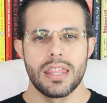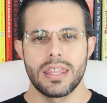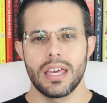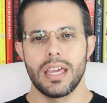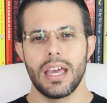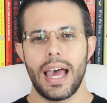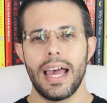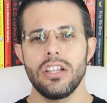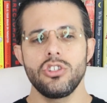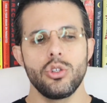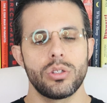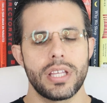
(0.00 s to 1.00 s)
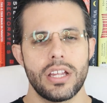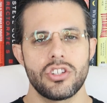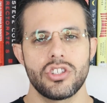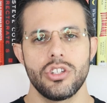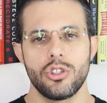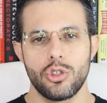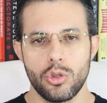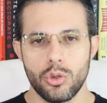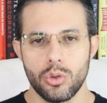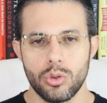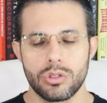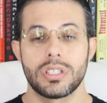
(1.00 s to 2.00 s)
The angiotensin
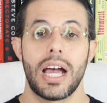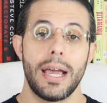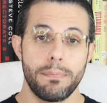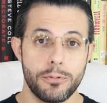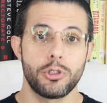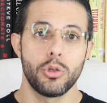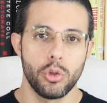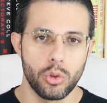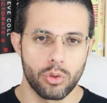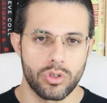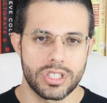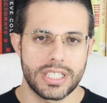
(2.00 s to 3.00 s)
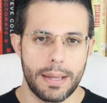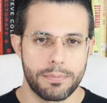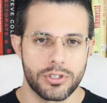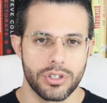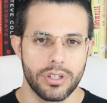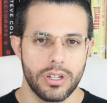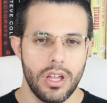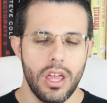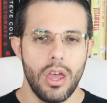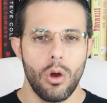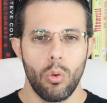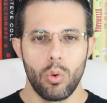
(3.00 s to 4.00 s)
2 type 2 receptor
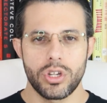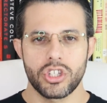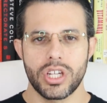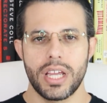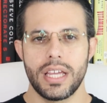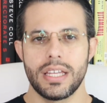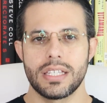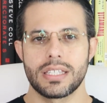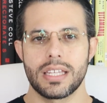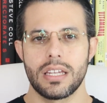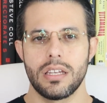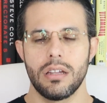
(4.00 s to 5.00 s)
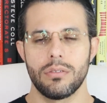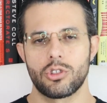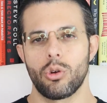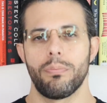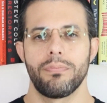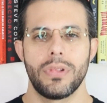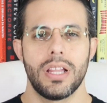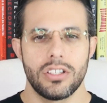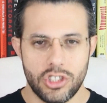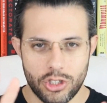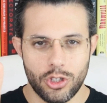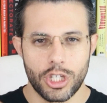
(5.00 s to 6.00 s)
which is, so
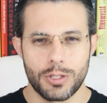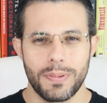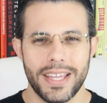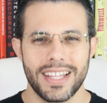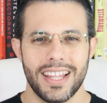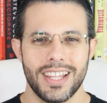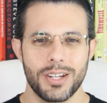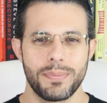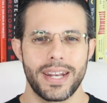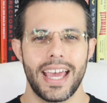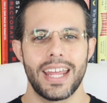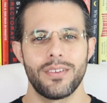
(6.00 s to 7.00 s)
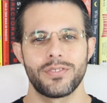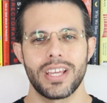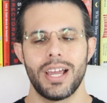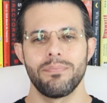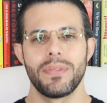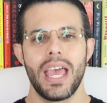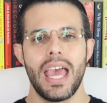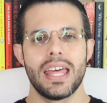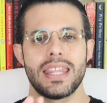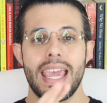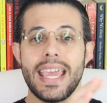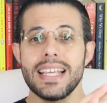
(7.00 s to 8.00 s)
just to explain a little bit ahead of time,
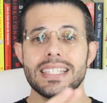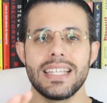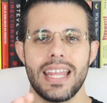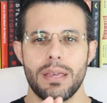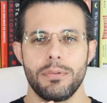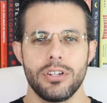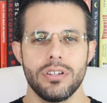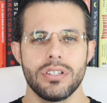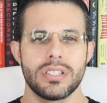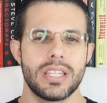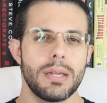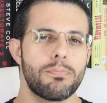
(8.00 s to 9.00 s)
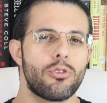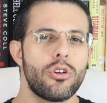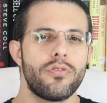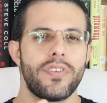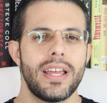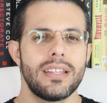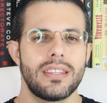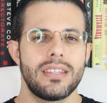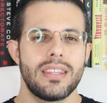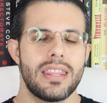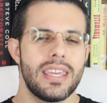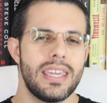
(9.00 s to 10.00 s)
the ACE inhibitors, they prevent
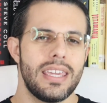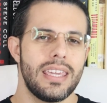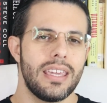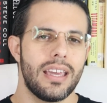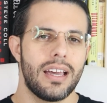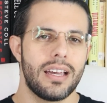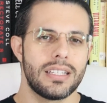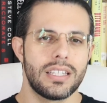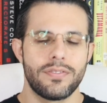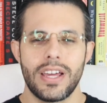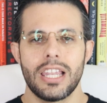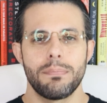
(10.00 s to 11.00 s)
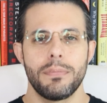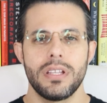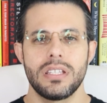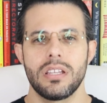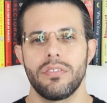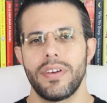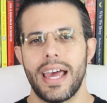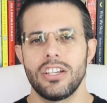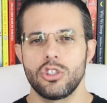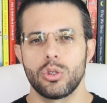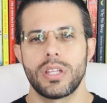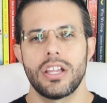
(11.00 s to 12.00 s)
the uh, development of
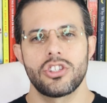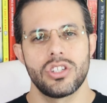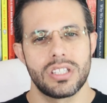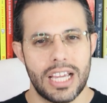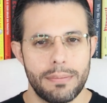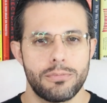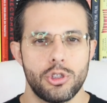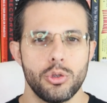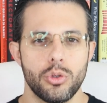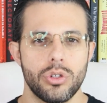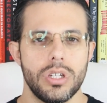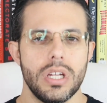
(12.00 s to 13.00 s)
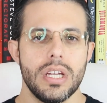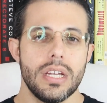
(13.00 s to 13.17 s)
angiotensin type 2.